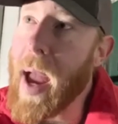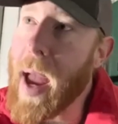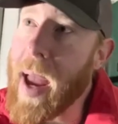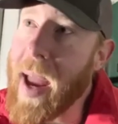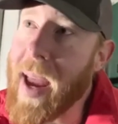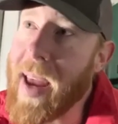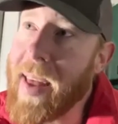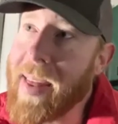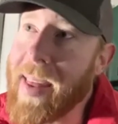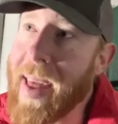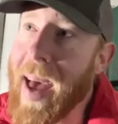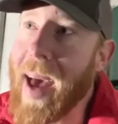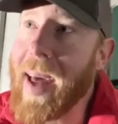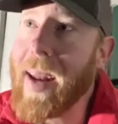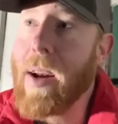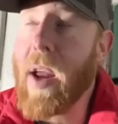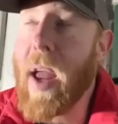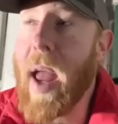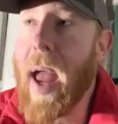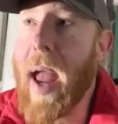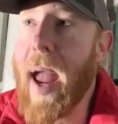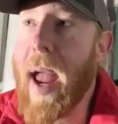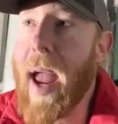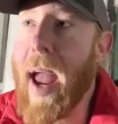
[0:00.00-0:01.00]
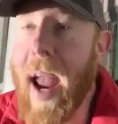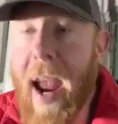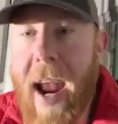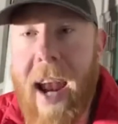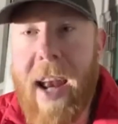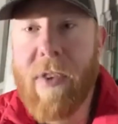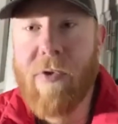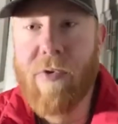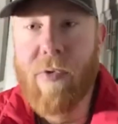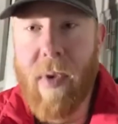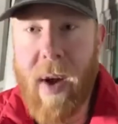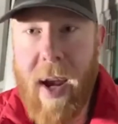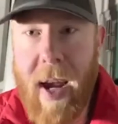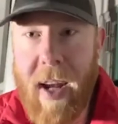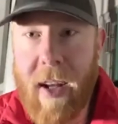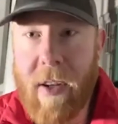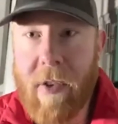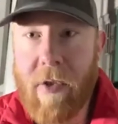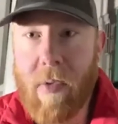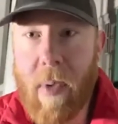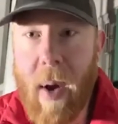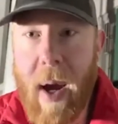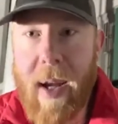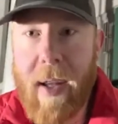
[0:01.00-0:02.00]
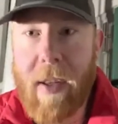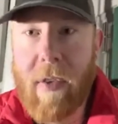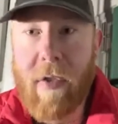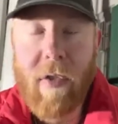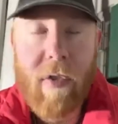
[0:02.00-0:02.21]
in that age range, right?